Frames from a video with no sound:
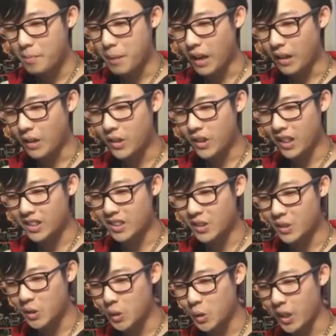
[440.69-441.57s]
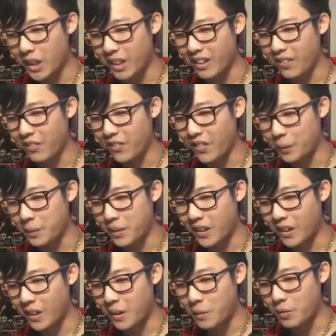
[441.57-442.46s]
Bakugan's new trick, flip
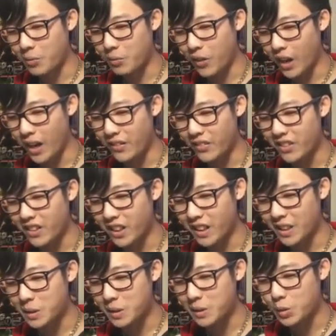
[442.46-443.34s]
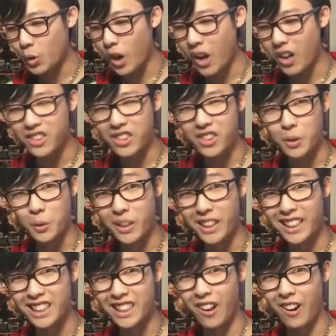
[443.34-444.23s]
card. 5 cost, draw
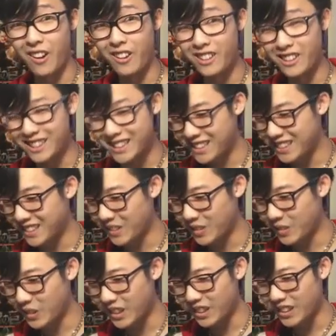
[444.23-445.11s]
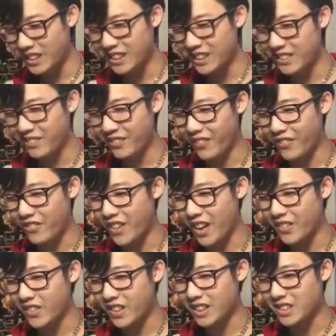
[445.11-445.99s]
3 cards? Really? For
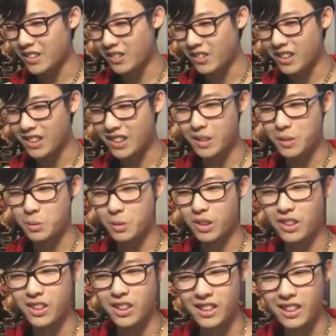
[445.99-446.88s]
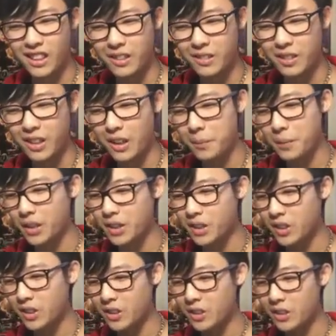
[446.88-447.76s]
5 cards? I don't think that's worth it. I don't know, I'm not
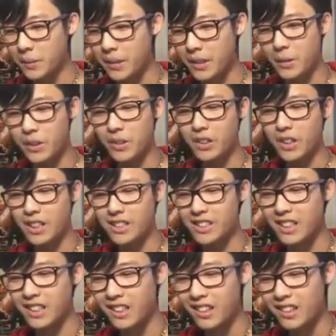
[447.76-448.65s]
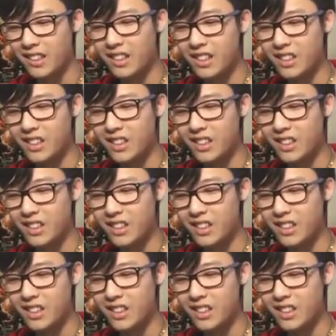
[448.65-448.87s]
sure. Let me know what you guys think.